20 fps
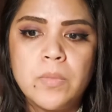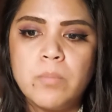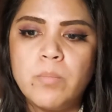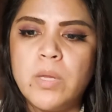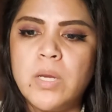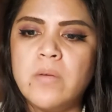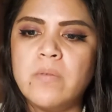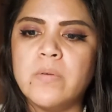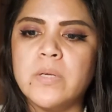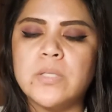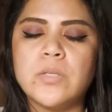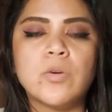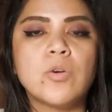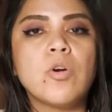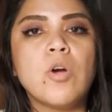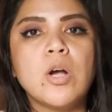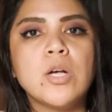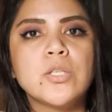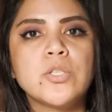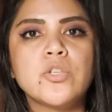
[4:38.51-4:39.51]
Many of us are
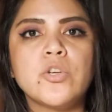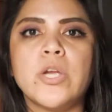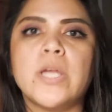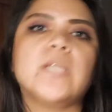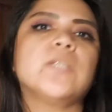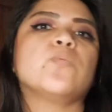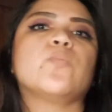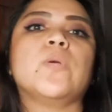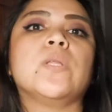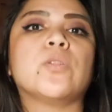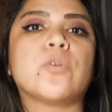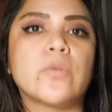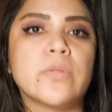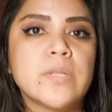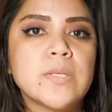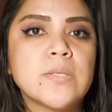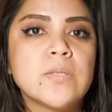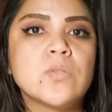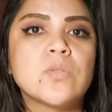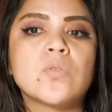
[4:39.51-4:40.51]
cross-trained. We learned
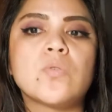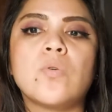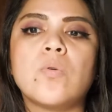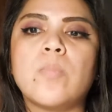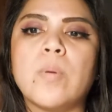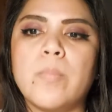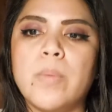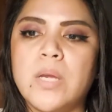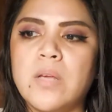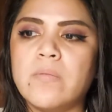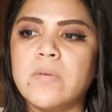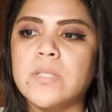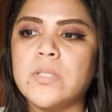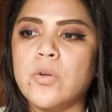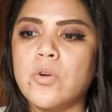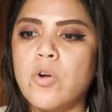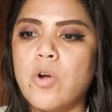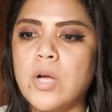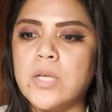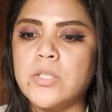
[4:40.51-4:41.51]
this in school, but many of us
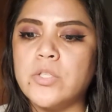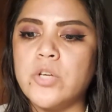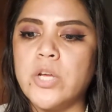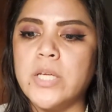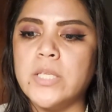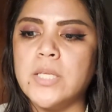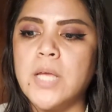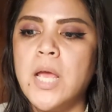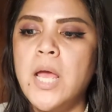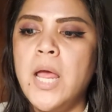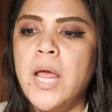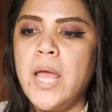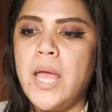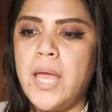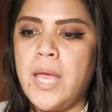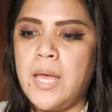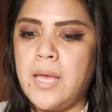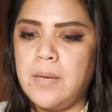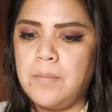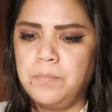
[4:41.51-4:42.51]
are cross-trained
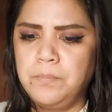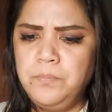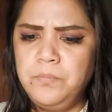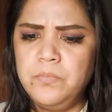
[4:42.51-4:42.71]
and,